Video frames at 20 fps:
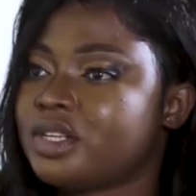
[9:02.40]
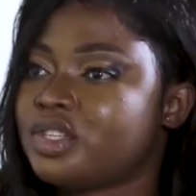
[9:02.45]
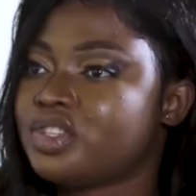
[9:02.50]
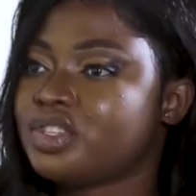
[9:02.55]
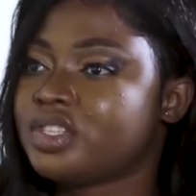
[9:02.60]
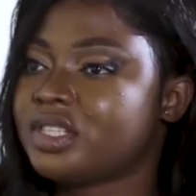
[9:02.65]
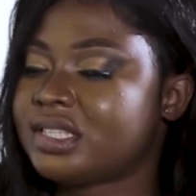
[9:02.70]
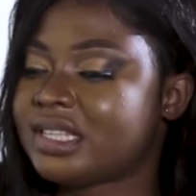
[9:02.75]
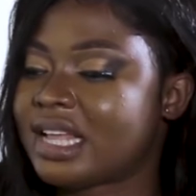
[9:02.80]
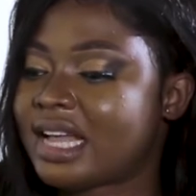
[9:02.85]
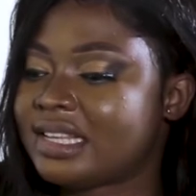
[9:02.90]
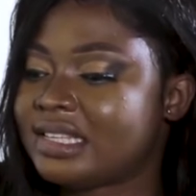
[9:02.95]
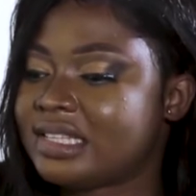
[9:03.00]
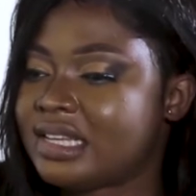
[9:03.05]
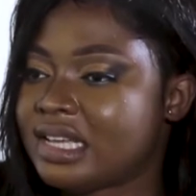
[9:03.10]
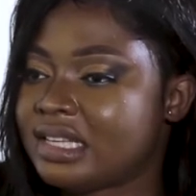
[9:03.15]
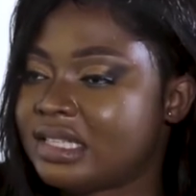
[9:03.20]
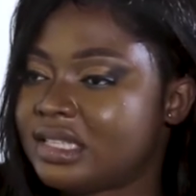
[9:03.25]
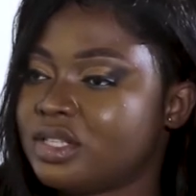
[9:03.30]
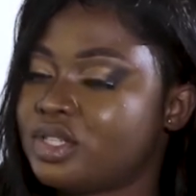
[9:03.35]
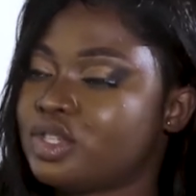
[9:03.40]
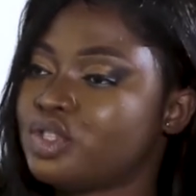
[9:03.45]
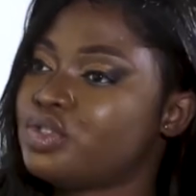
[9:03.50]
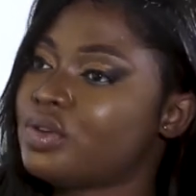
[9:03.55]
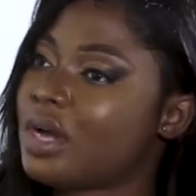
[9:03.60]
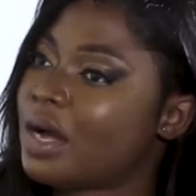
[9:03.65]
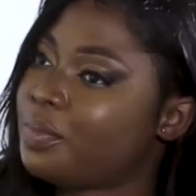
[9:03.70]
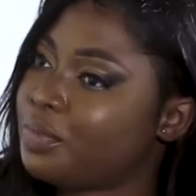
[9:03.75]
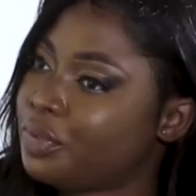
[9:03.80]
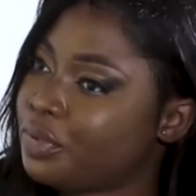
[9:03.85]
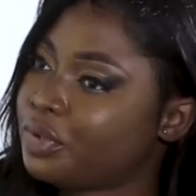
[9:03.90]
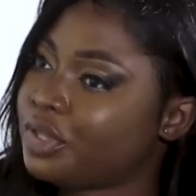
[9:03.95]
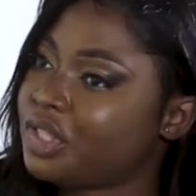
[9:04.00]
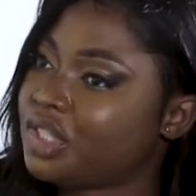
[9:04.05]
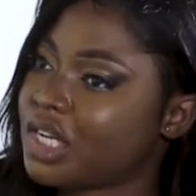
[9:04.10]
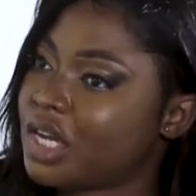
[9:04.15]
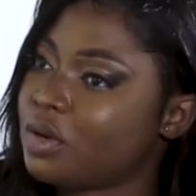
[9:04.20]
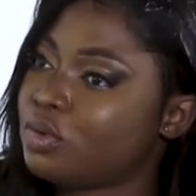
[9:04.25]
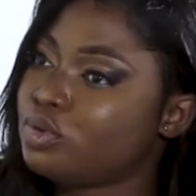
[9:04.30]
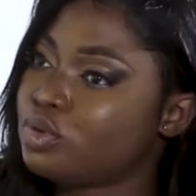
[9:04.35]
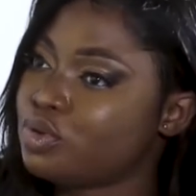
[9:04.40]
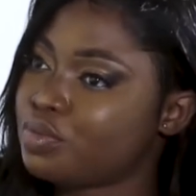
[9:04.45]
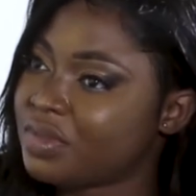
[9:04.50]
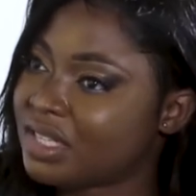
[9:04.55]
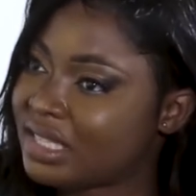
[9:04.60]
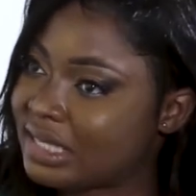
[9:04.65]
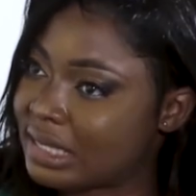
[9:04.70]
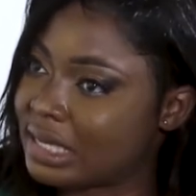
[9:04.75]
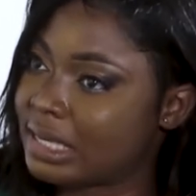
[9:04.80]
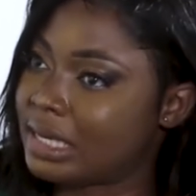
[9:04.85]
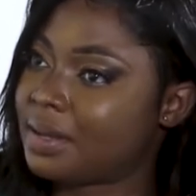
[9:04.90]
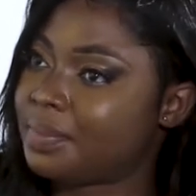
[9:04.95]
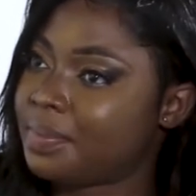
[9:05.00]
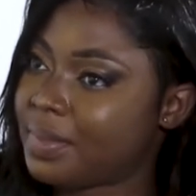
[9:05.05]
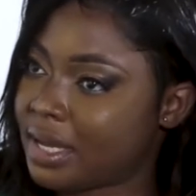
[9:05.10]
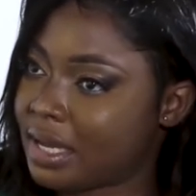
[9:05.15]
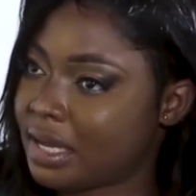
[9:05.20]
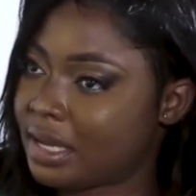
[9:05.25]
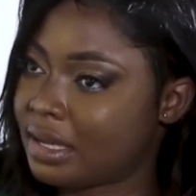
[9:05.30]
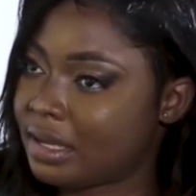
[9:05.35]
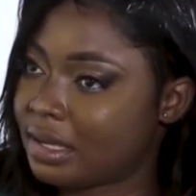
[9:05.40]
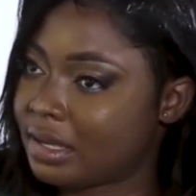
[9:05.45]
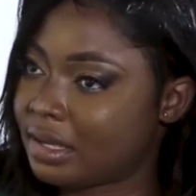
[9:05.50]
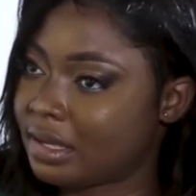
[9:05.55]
But did you start dating? Did you approach her? What to me say in a pair?